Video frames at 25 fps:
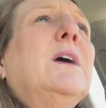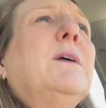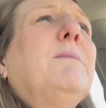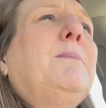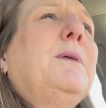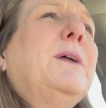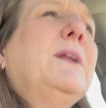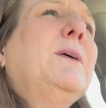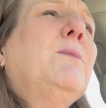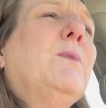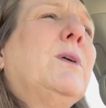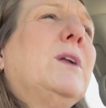
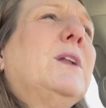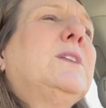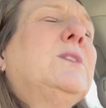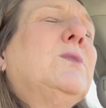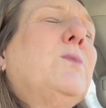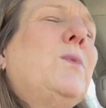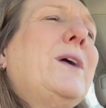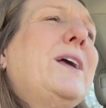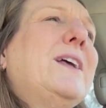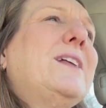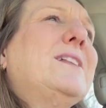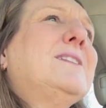but he wanted
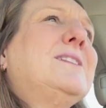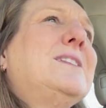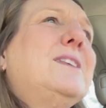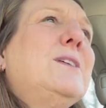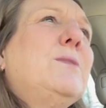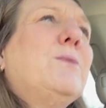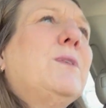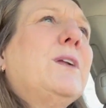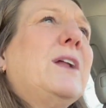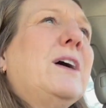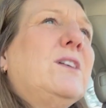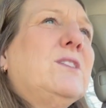to wait and
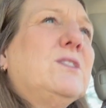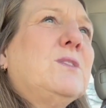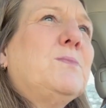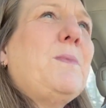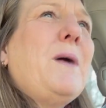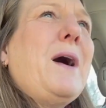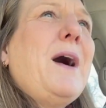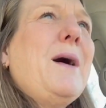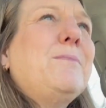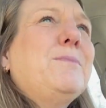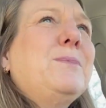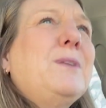see what else
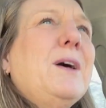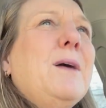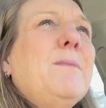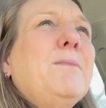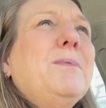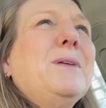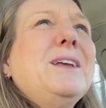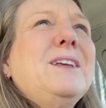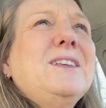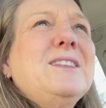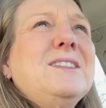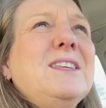popped up.
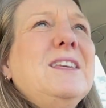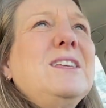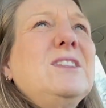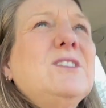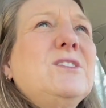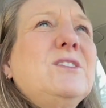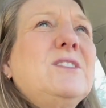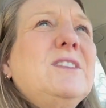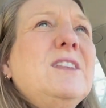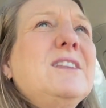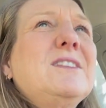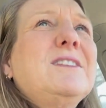Like, cause
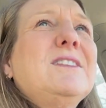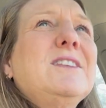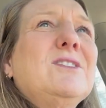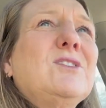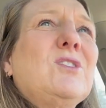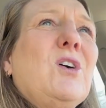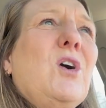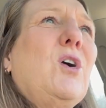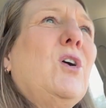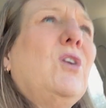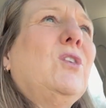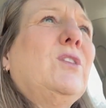this
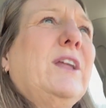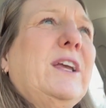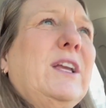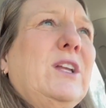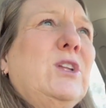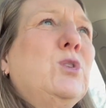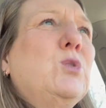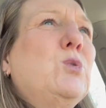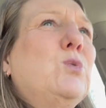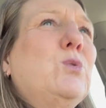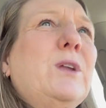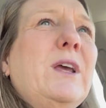is all like
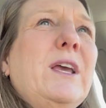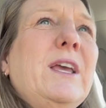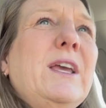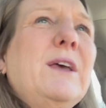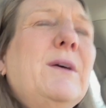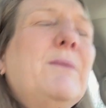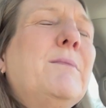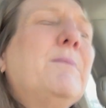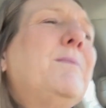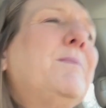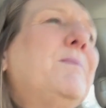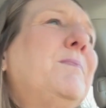new to
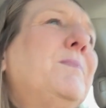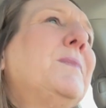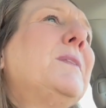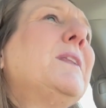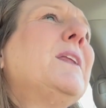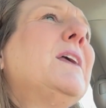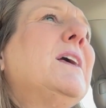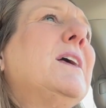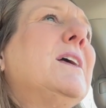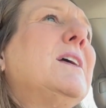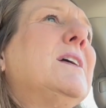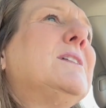
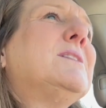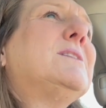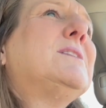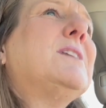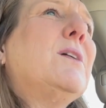him.